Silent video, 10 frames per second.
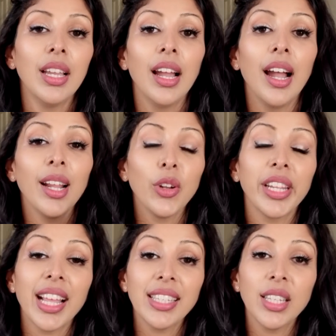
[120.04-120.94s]

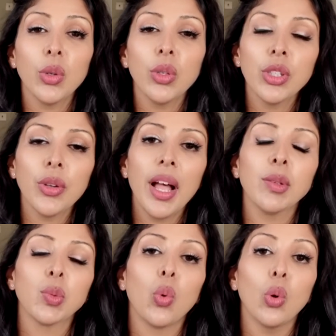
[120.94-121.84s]
Hyaluronic acid also
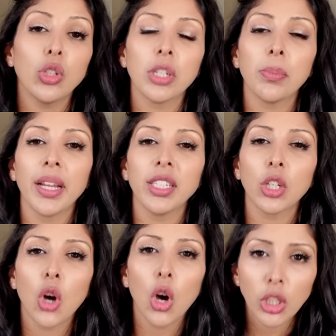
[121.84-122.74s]
helps water to bind
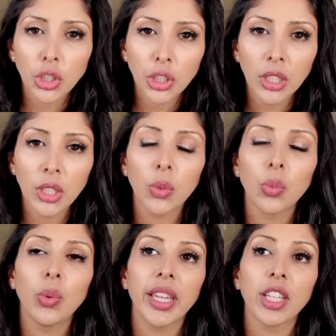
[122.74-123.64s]
to collagen,
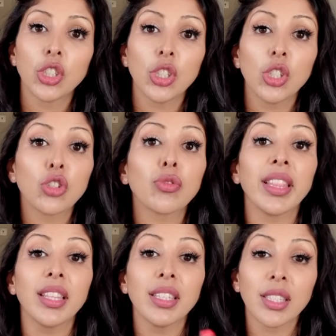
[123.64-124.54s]
which
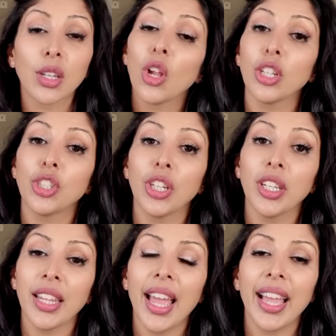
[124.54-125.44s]
strengthens the
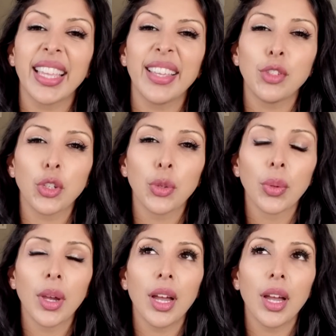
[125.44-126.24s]
collagen and gives you